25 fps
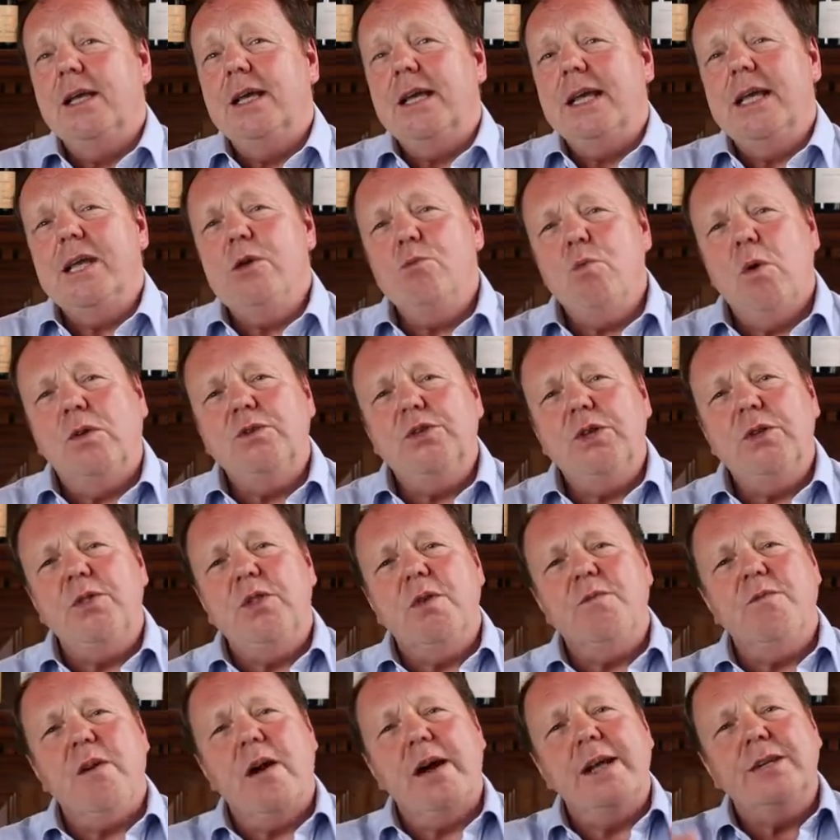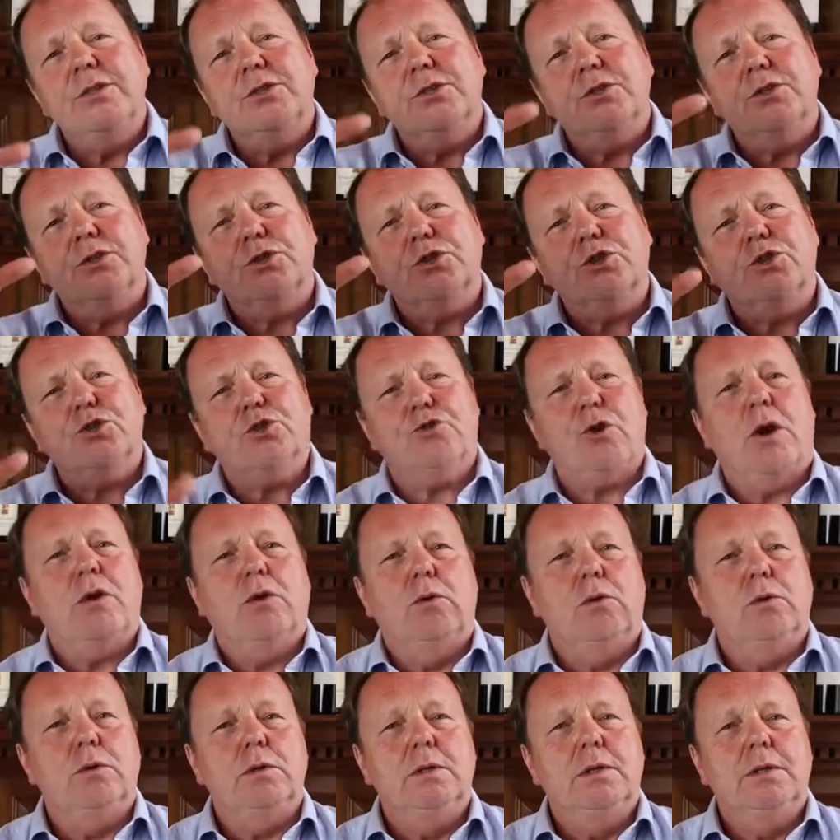He wanted the vines to
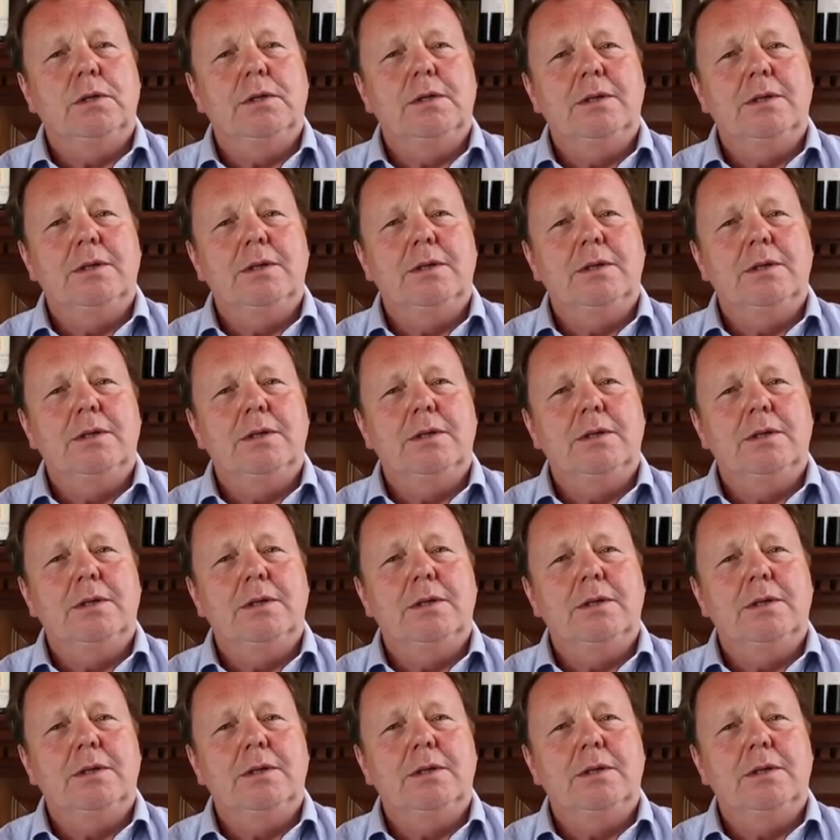struggle,